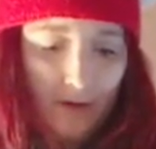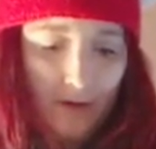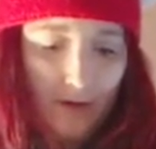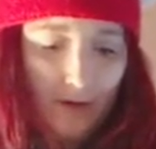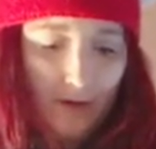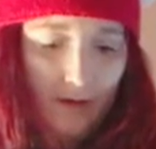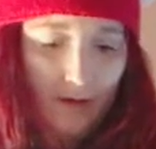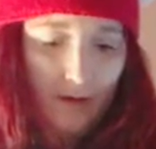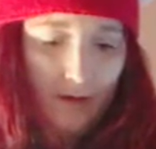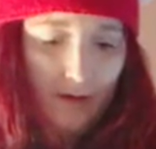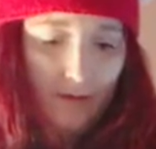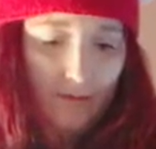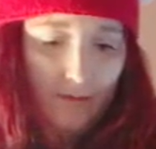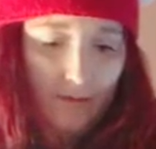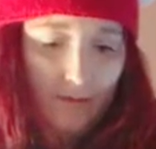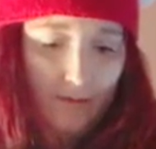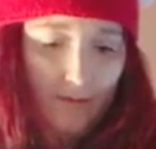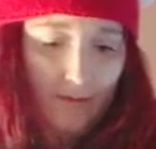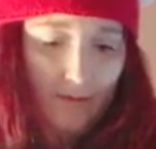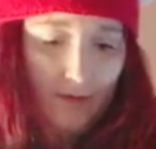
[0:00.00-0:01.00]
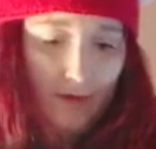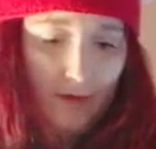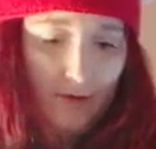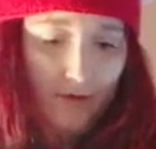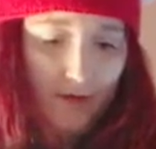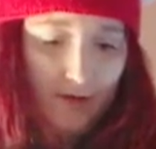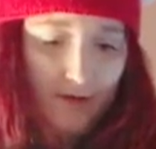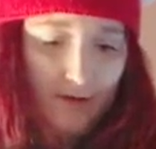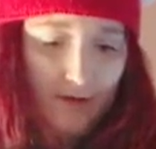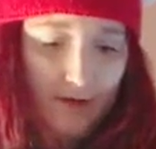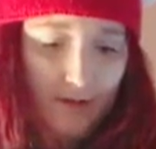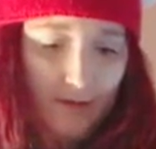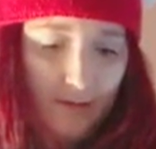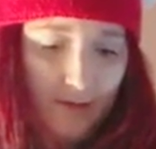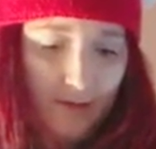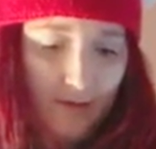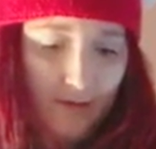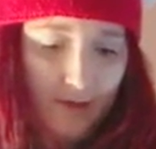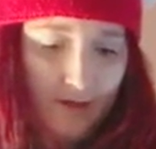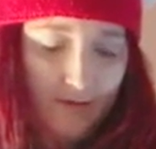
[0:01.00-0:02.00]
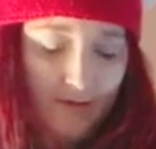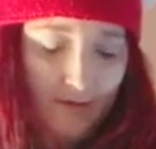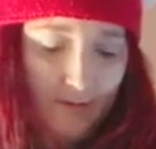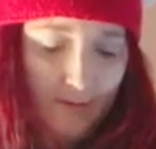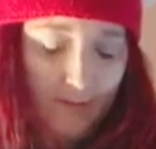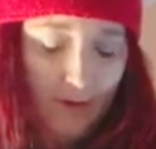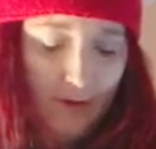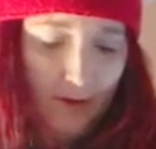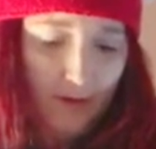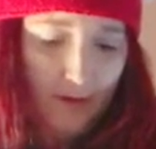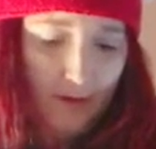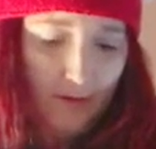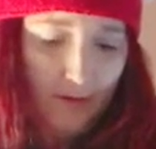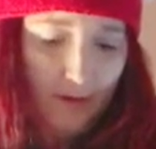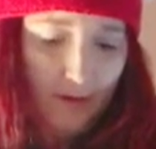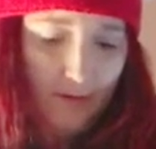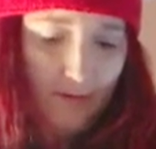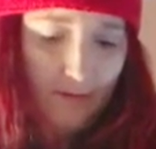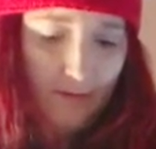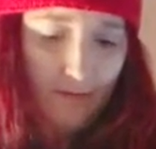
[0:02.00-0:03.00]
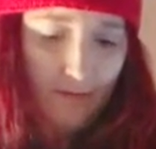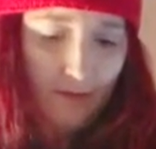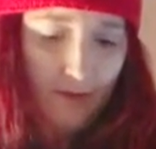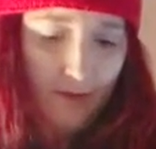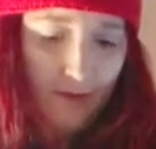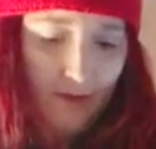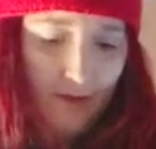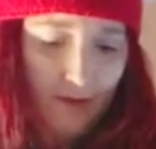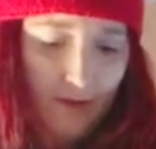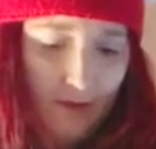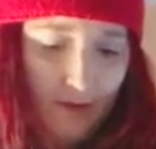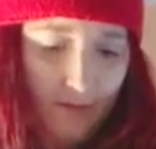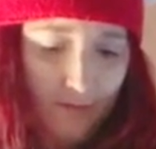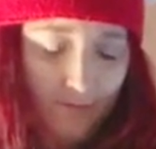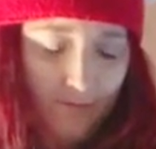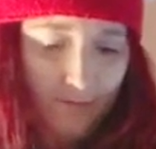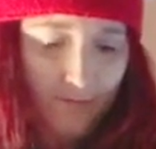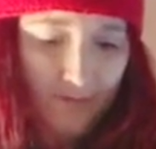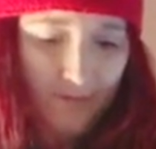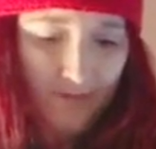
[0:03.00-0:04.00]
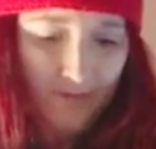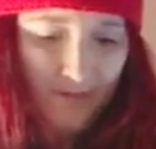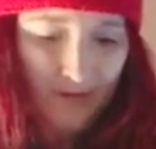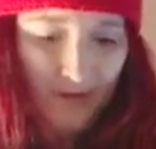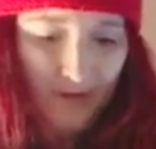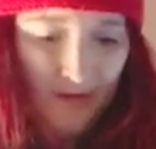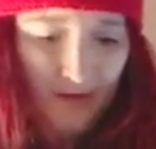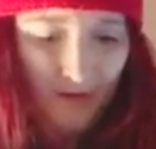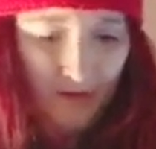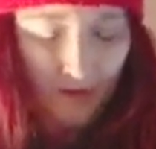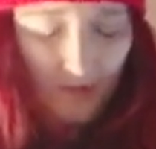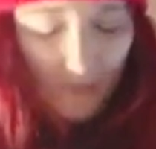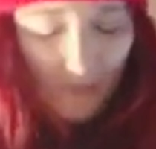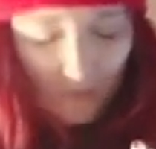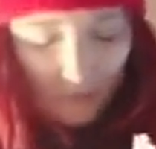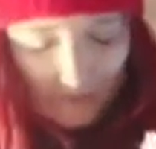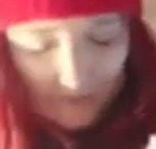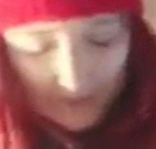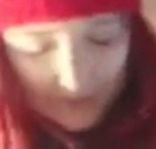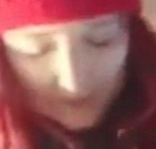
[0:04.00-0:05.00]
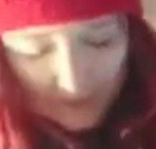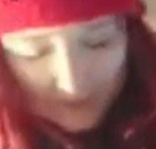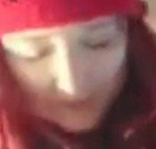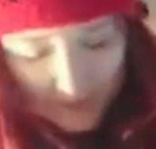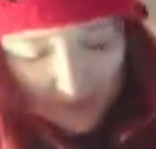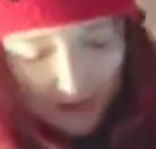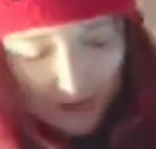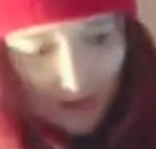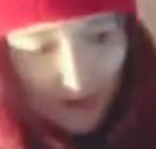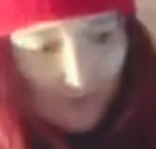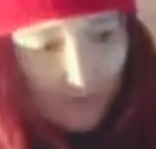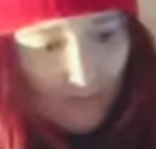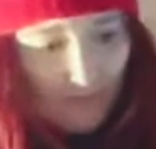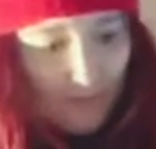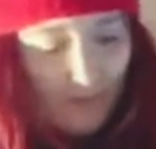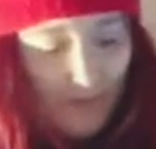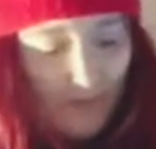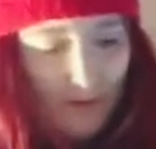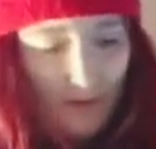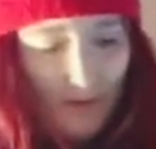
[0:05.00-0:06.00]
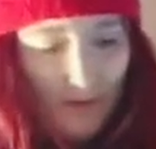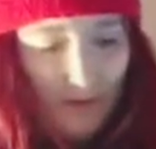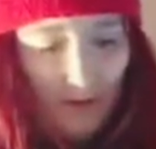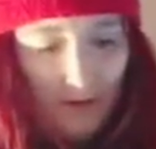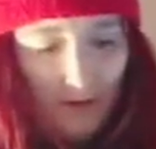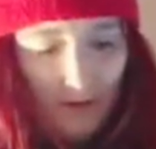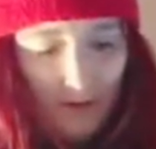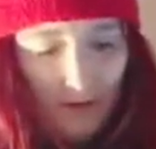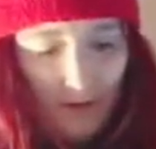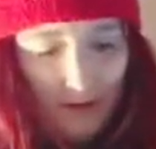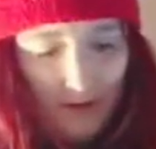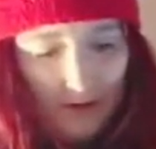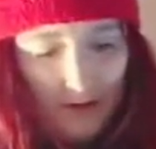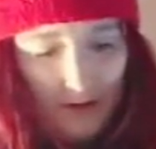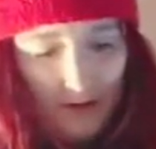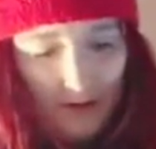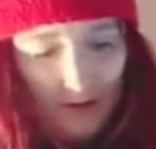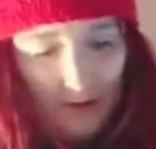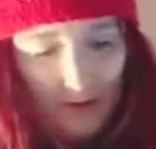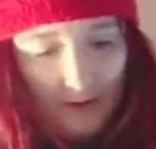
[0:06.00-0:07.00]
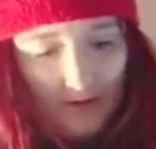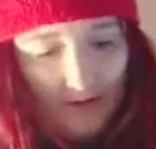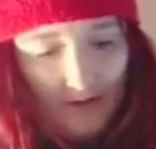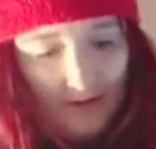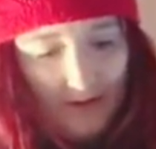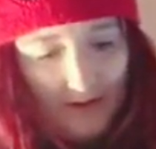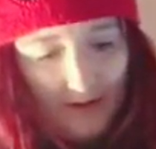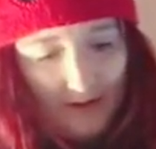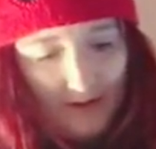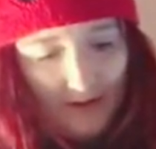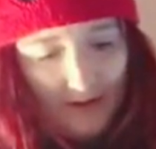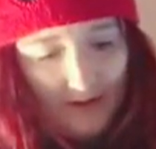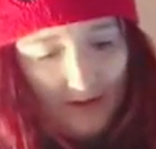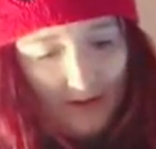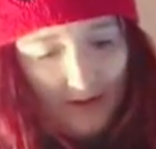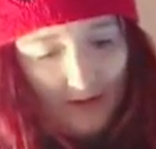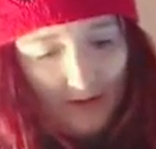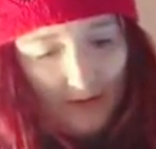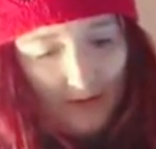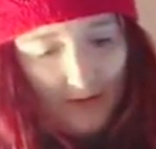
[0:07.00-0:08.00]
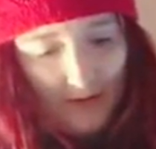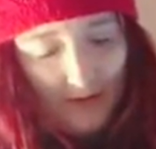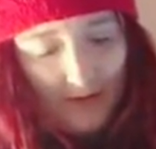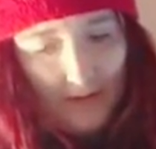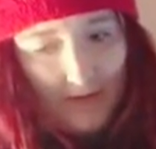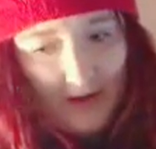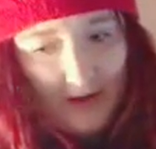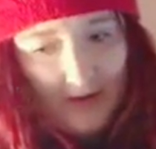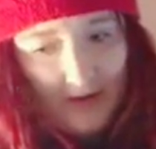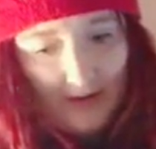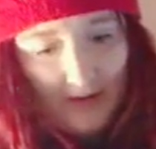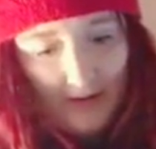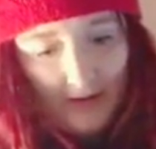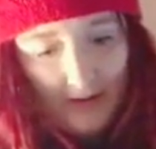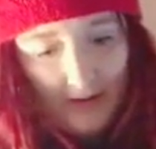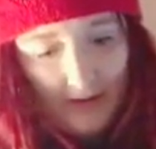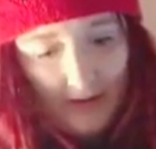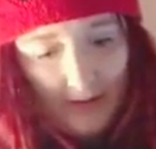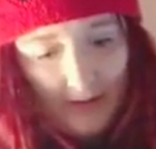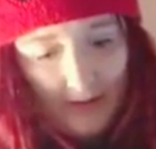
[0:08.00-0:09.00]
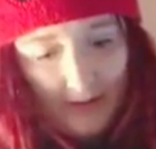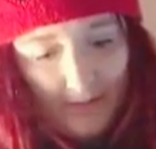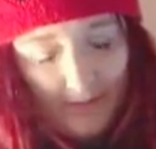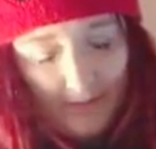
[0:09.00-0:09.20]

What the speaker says: dear. I tried to keep it quite simple. I didn't want to like overdo the stickers on it with it being like,